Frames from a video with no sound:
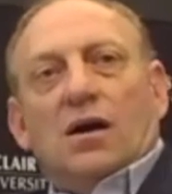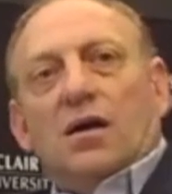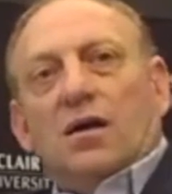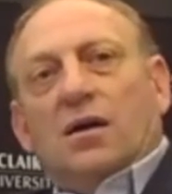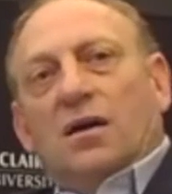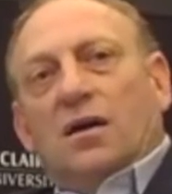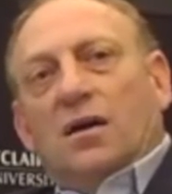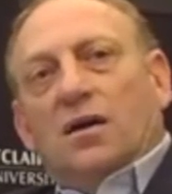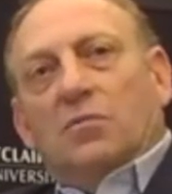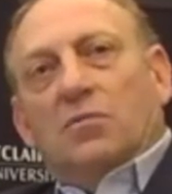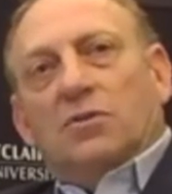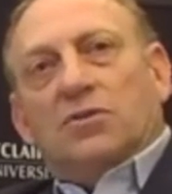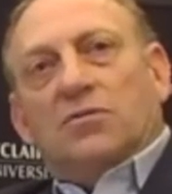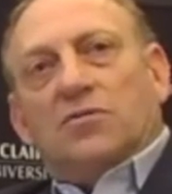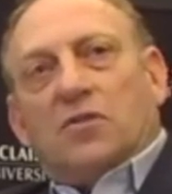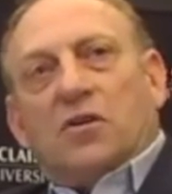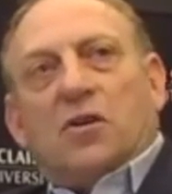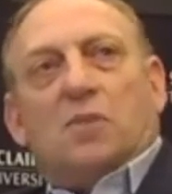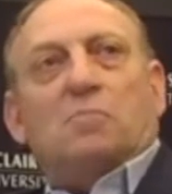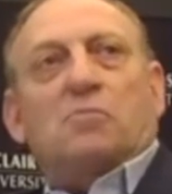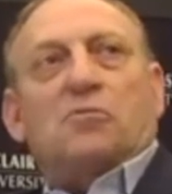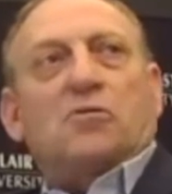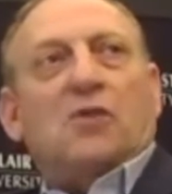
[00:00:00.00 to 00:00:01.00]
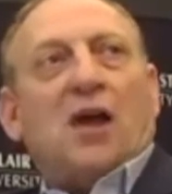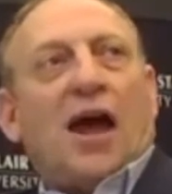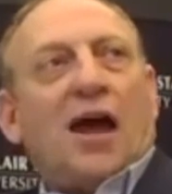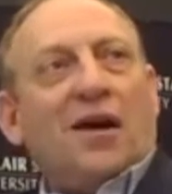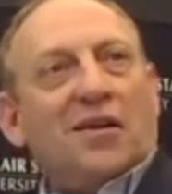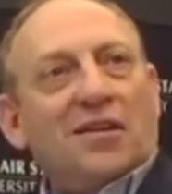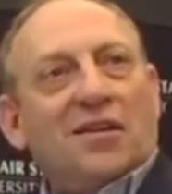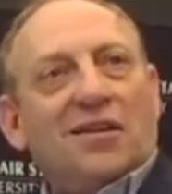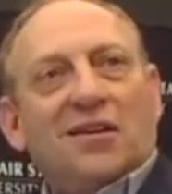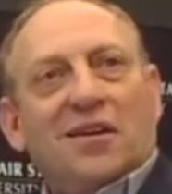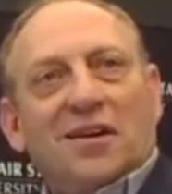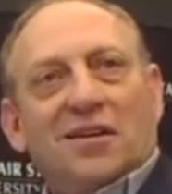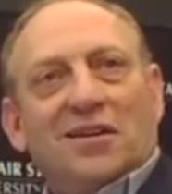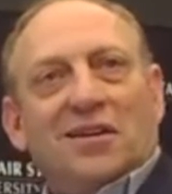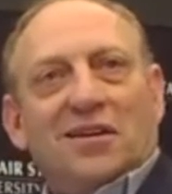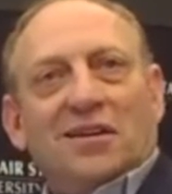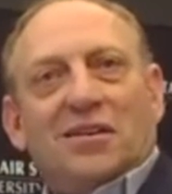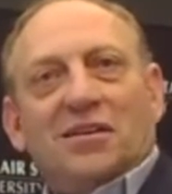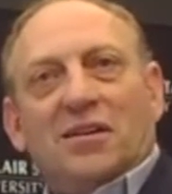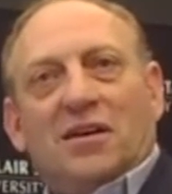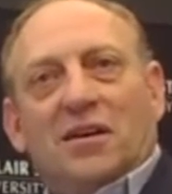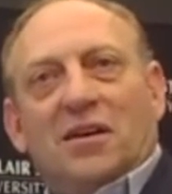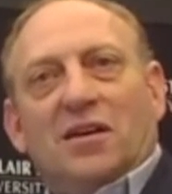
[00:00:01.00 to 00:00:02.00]
He was very proud of the
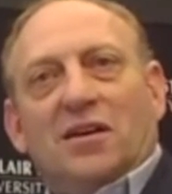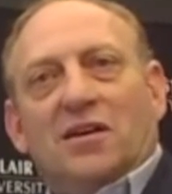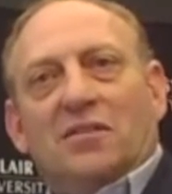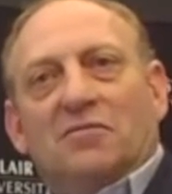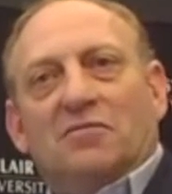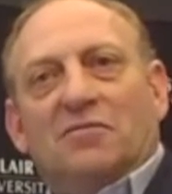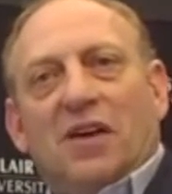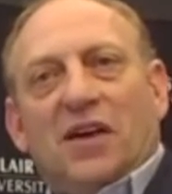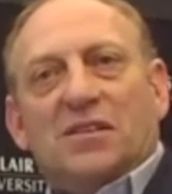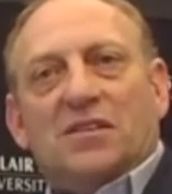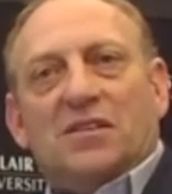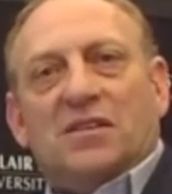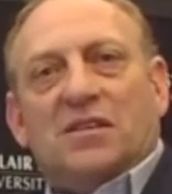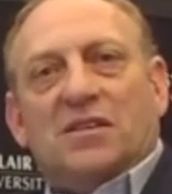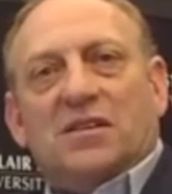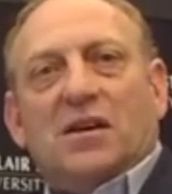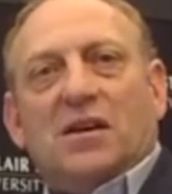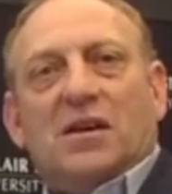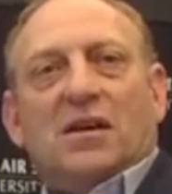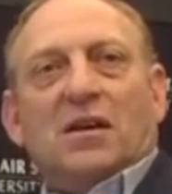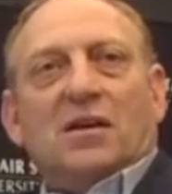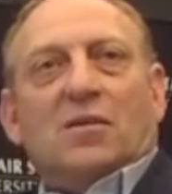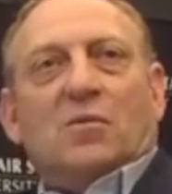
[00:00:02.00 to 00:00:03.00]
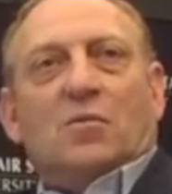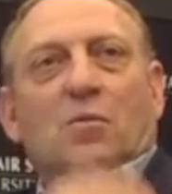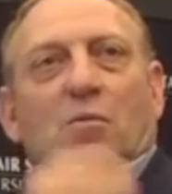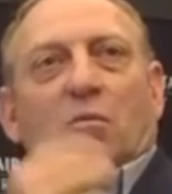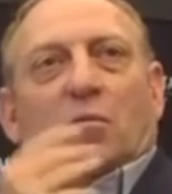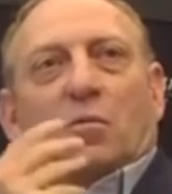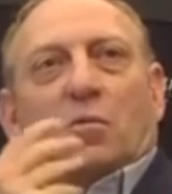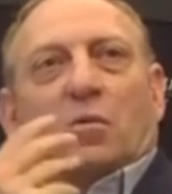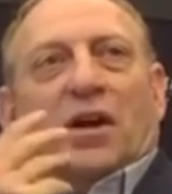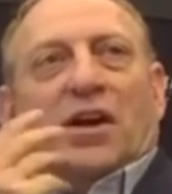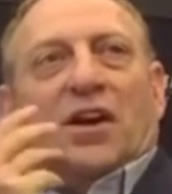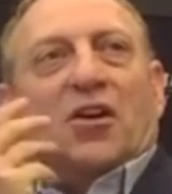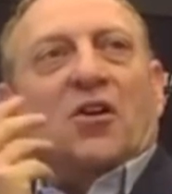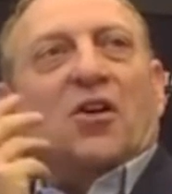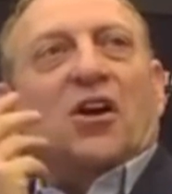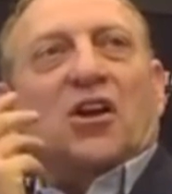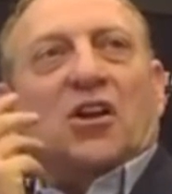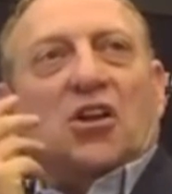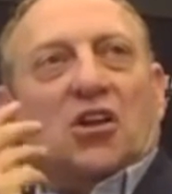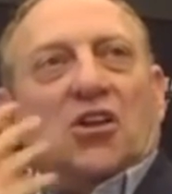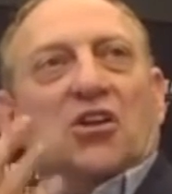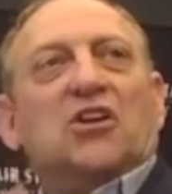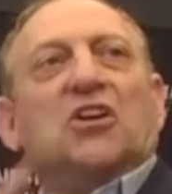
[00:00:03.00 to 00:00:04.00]
idea that he had invented what it ought to
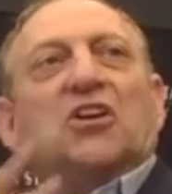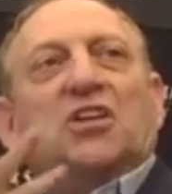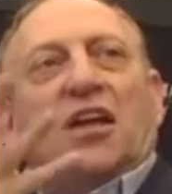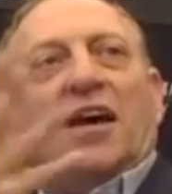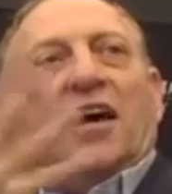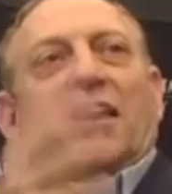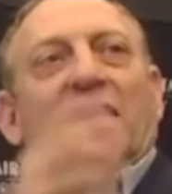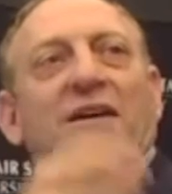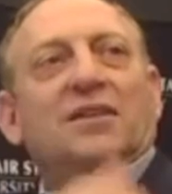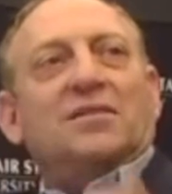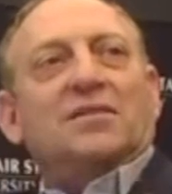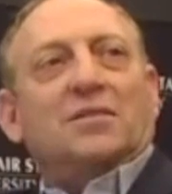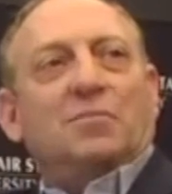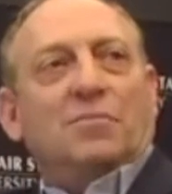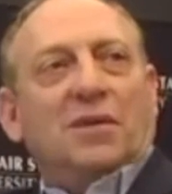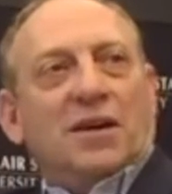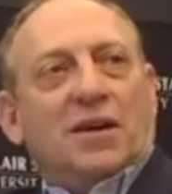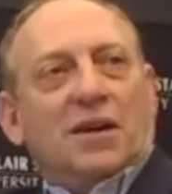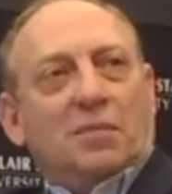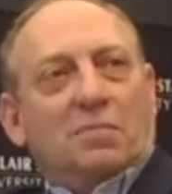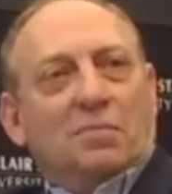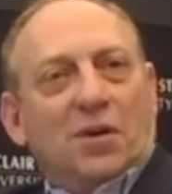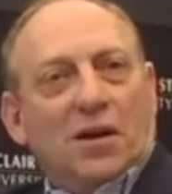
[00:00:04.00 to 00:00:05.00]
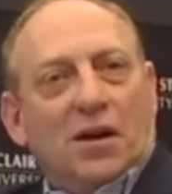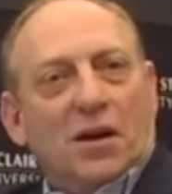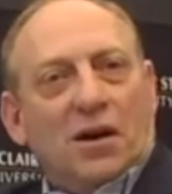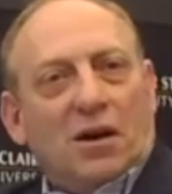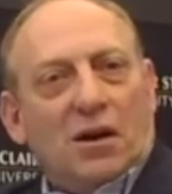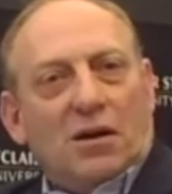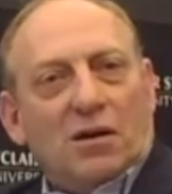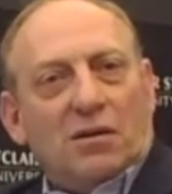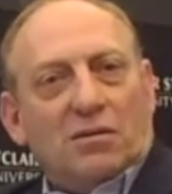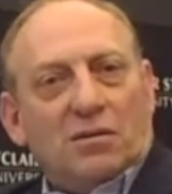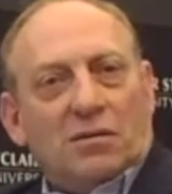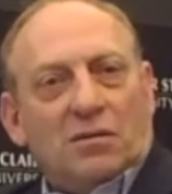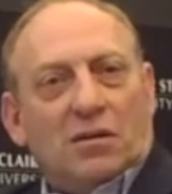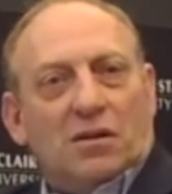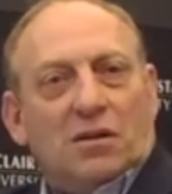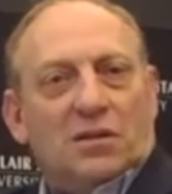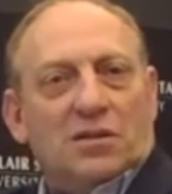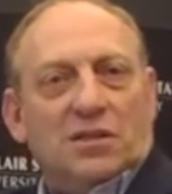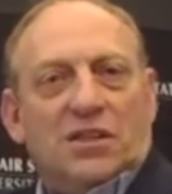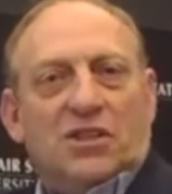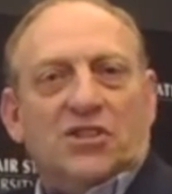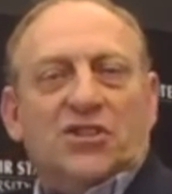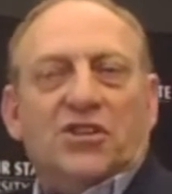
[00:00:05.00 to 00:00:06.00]
look like to be NPR
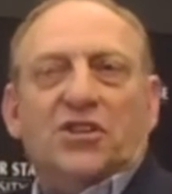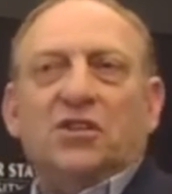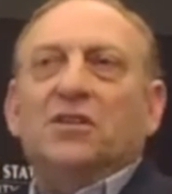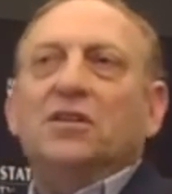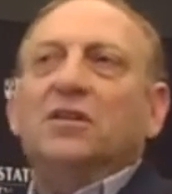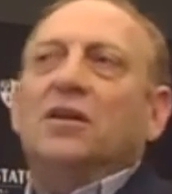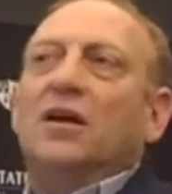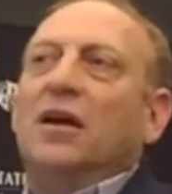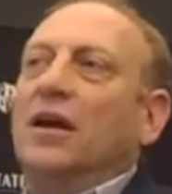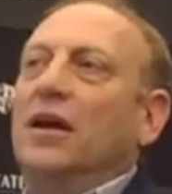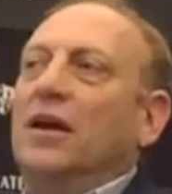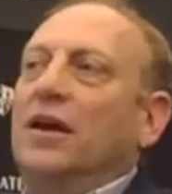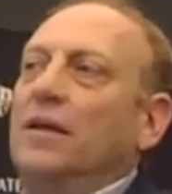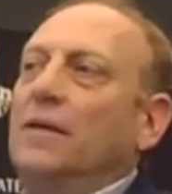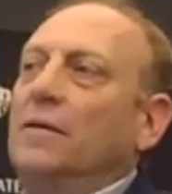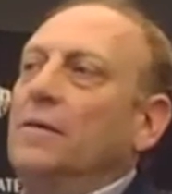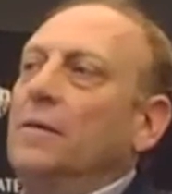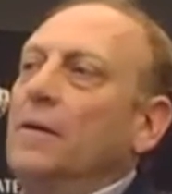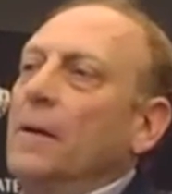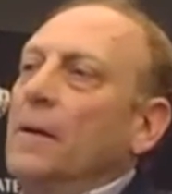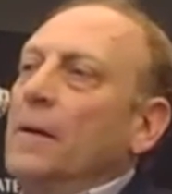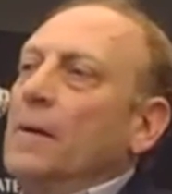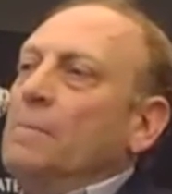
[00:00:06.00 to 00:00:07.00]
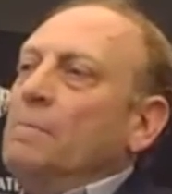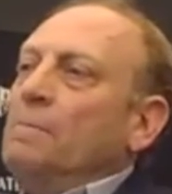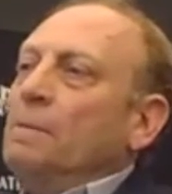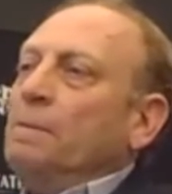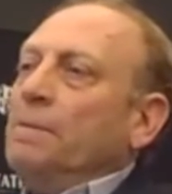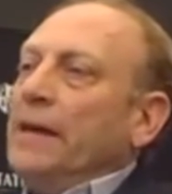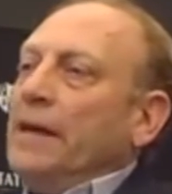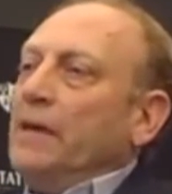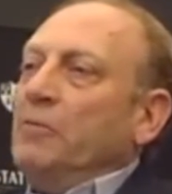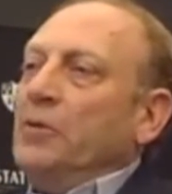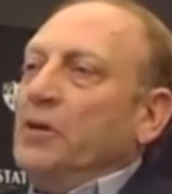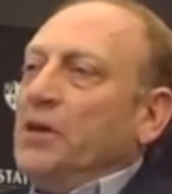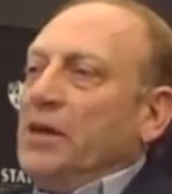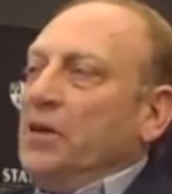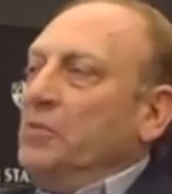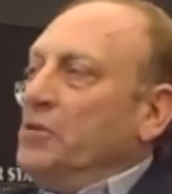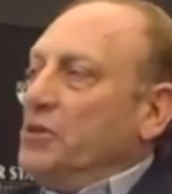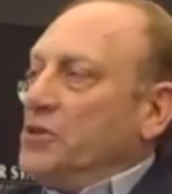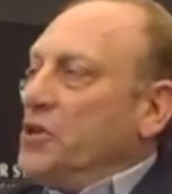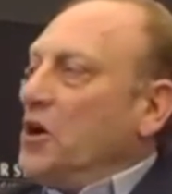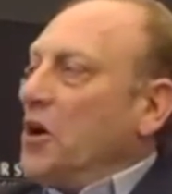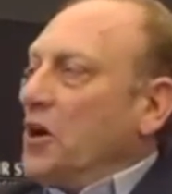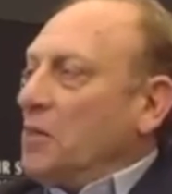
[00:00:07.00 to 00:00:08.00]
on digital, and he
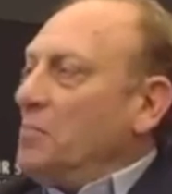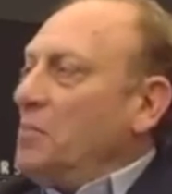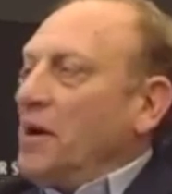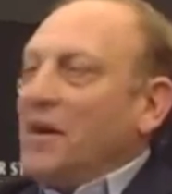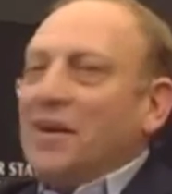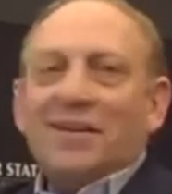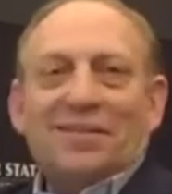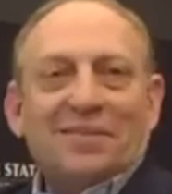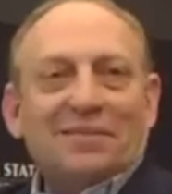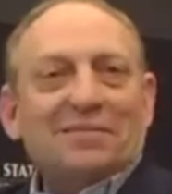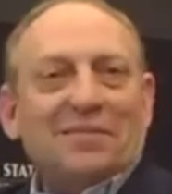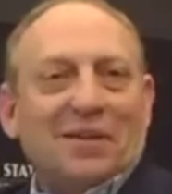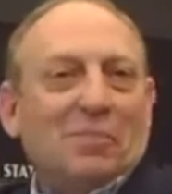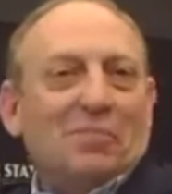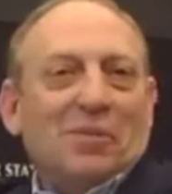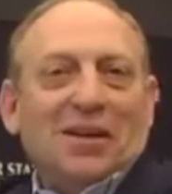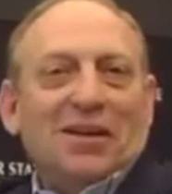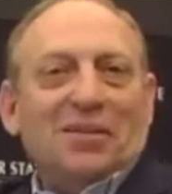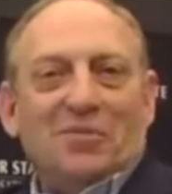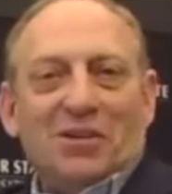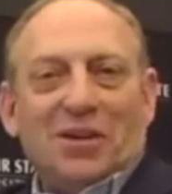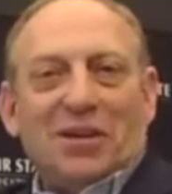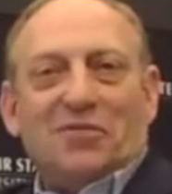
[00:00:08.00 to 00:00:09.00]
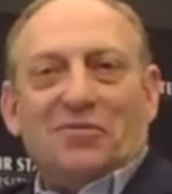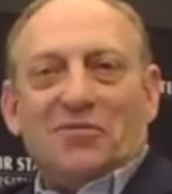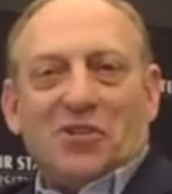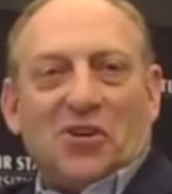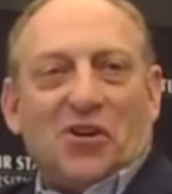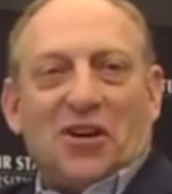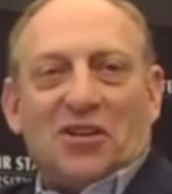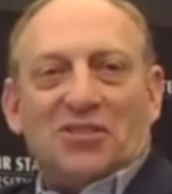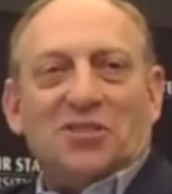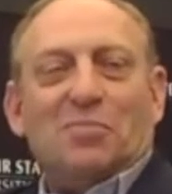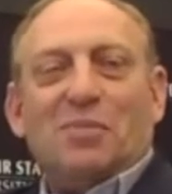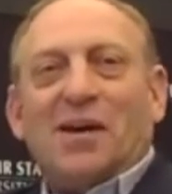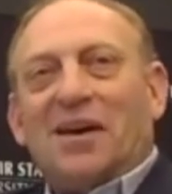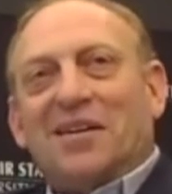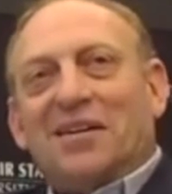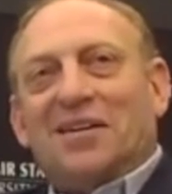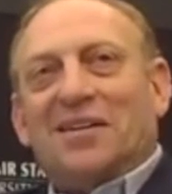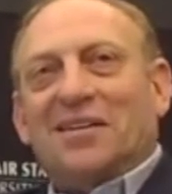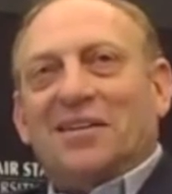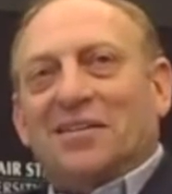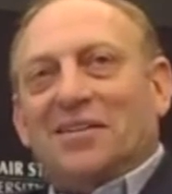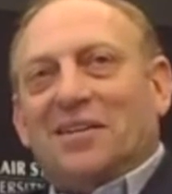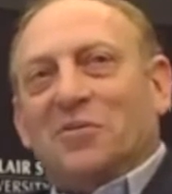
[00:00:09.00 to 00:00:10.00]
would talk about it. I mean, he would give talks about
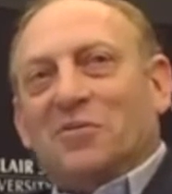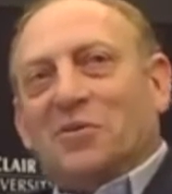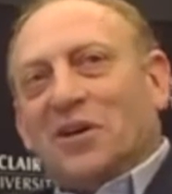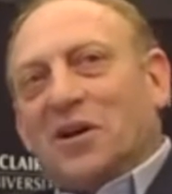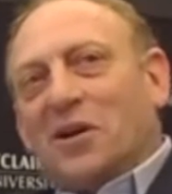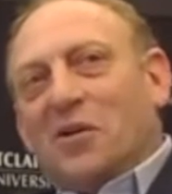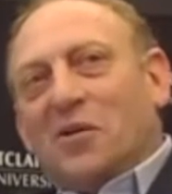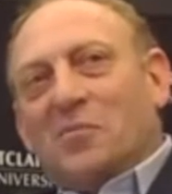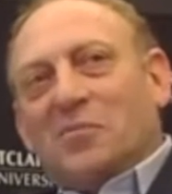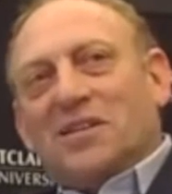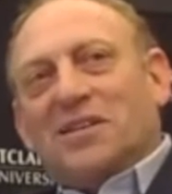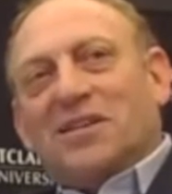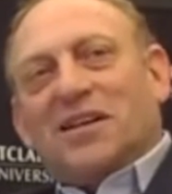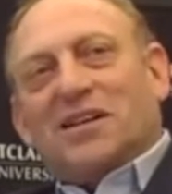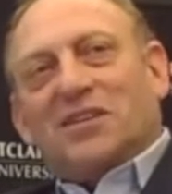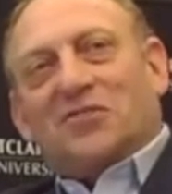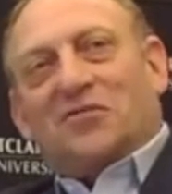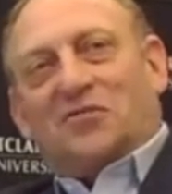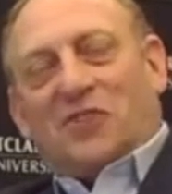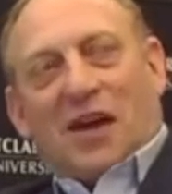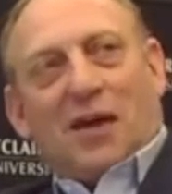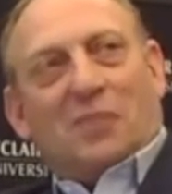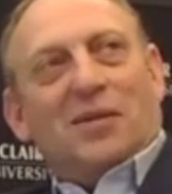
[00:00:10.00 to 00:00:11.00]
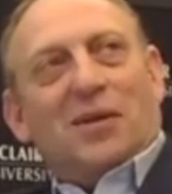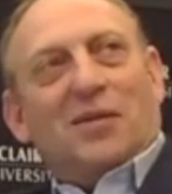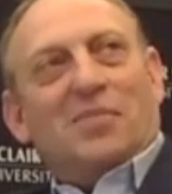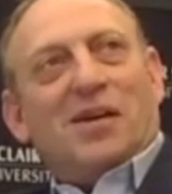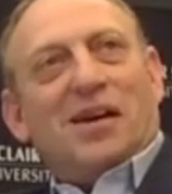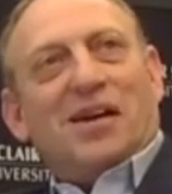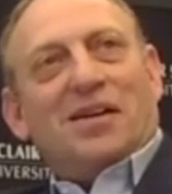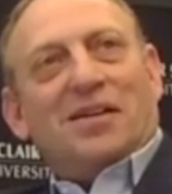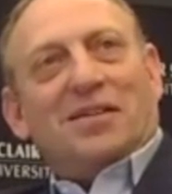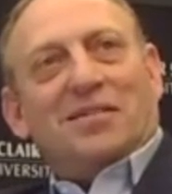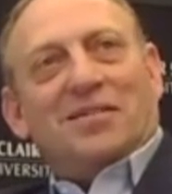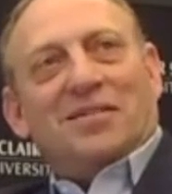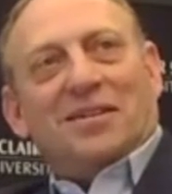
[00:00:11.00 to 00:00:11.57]
it. He would go home and tell his family about it.